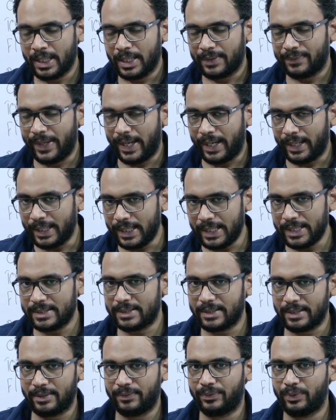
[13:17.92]
There
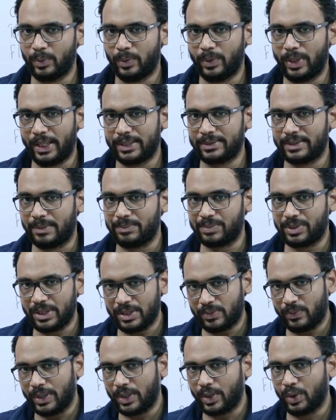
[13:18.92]
is few
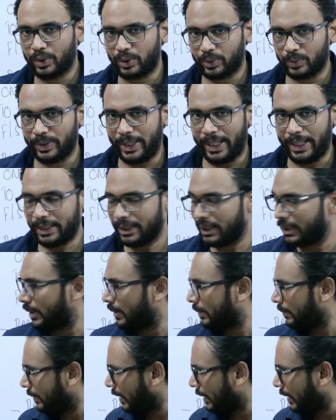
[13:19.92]
exemptions, we'll go through that.